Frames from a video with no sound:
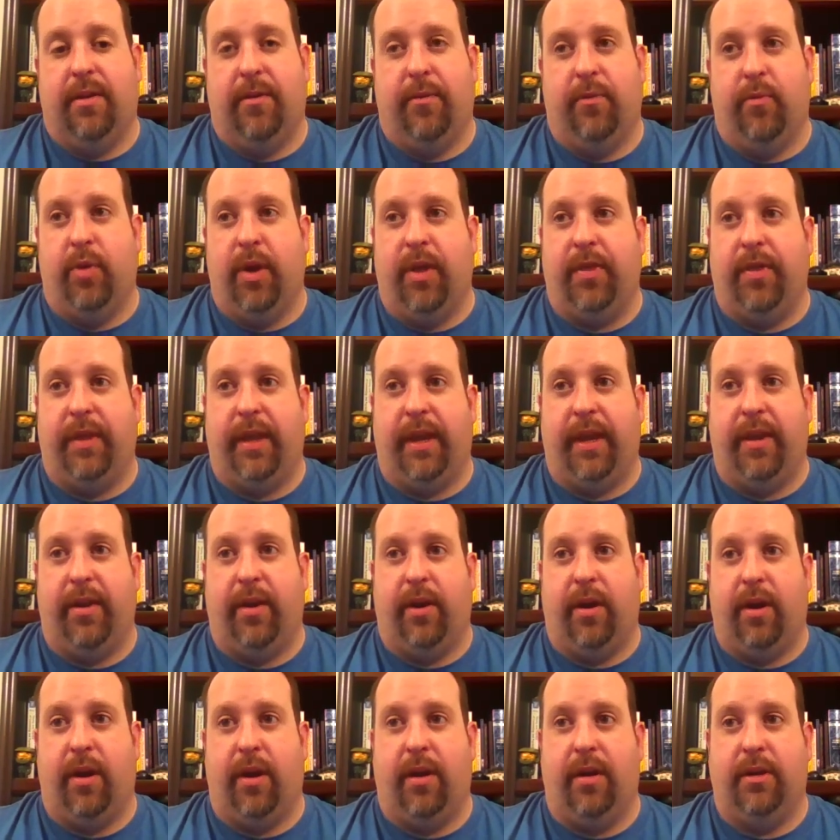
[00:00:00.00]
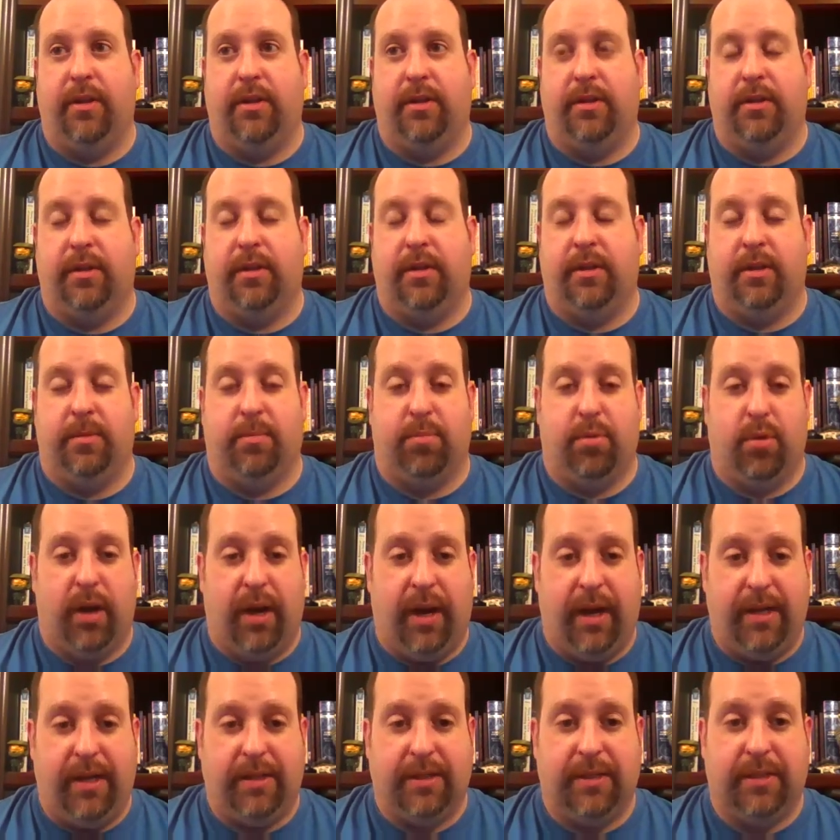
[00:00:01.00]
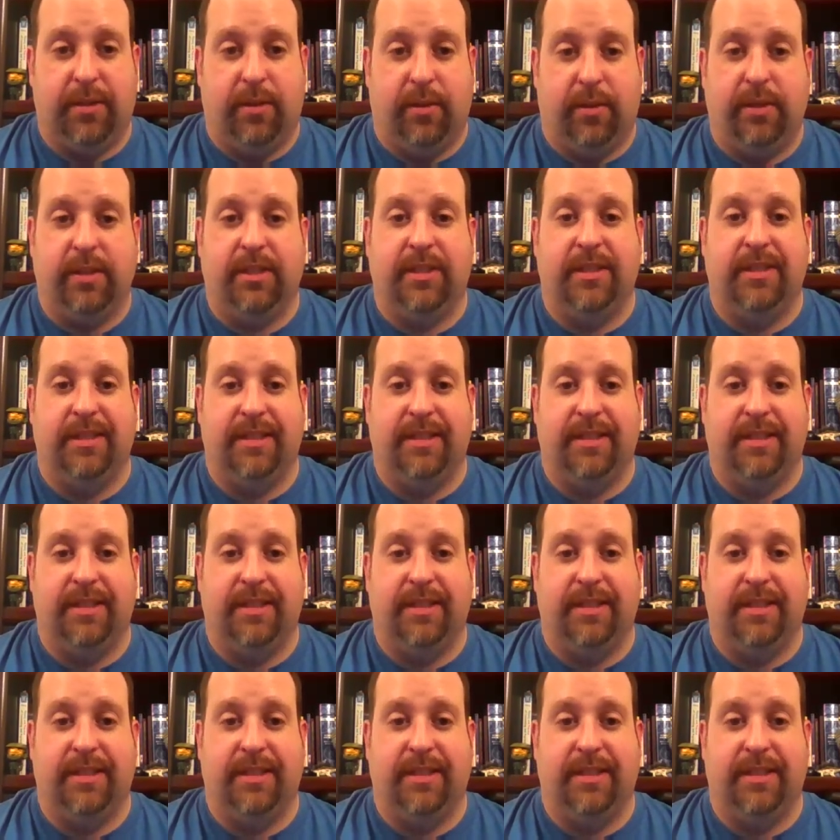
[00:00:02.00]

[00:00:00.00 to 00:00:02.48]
when they are depressed looks